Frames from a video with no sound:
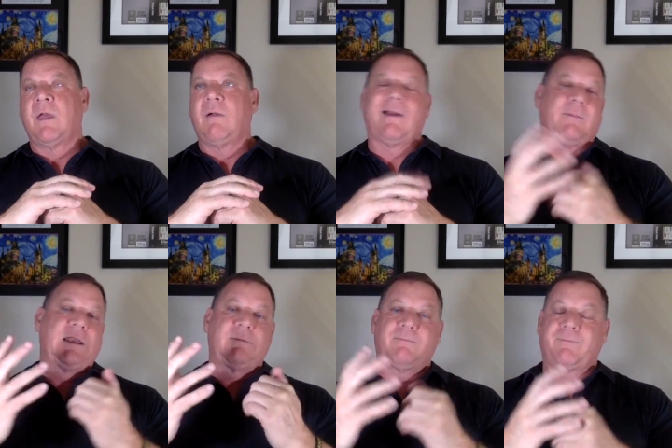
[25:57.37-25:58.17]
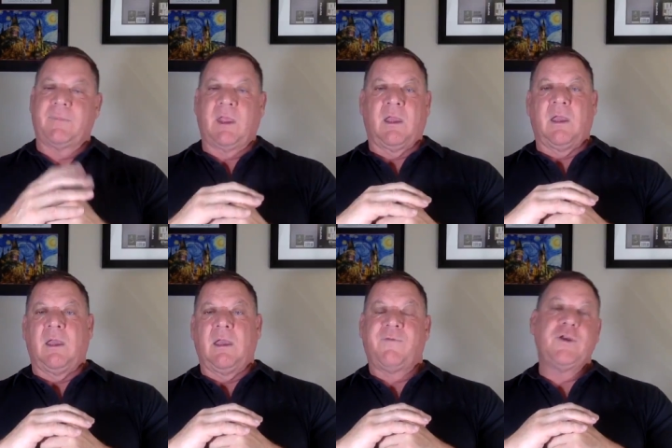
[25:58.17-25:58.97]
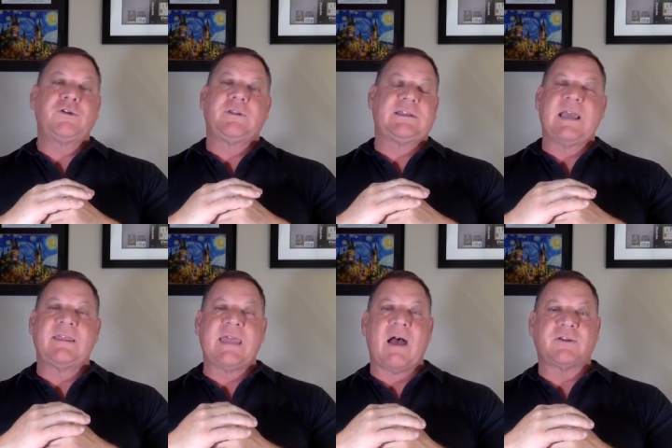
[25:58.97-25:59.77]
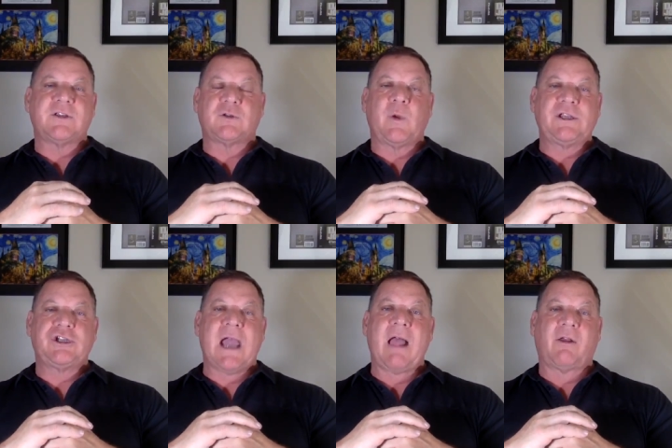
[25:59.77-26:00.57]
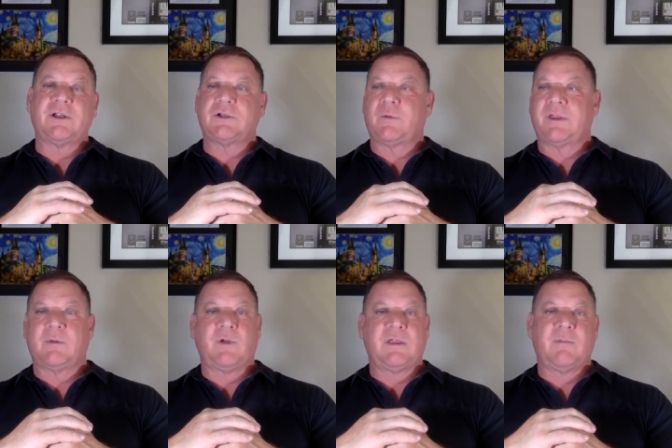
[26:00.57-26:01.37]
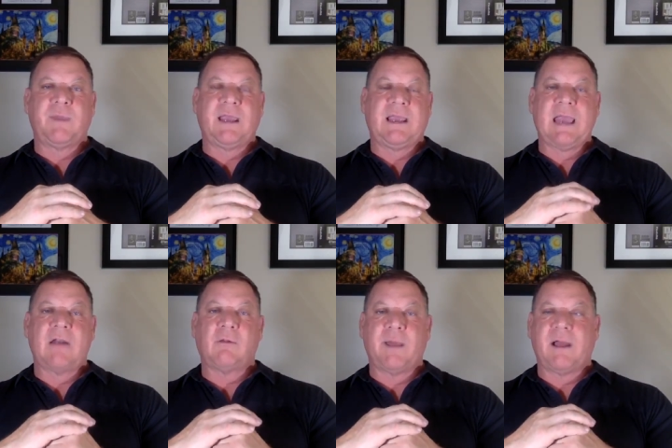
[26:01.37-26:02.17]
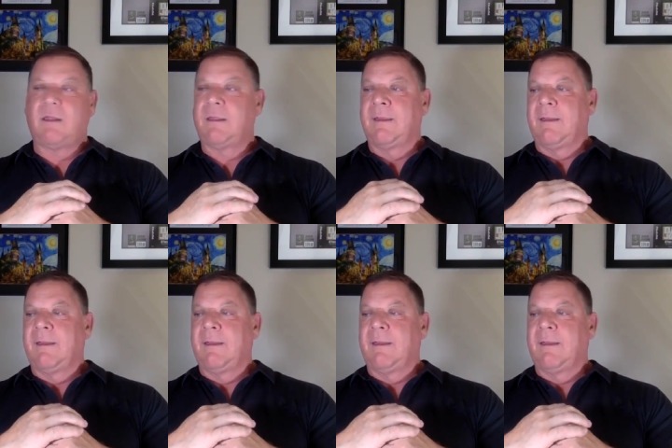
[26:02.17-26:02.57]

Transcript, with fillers: well, I mean, if you do the ten thousand swing challenge with with a big kettlebell,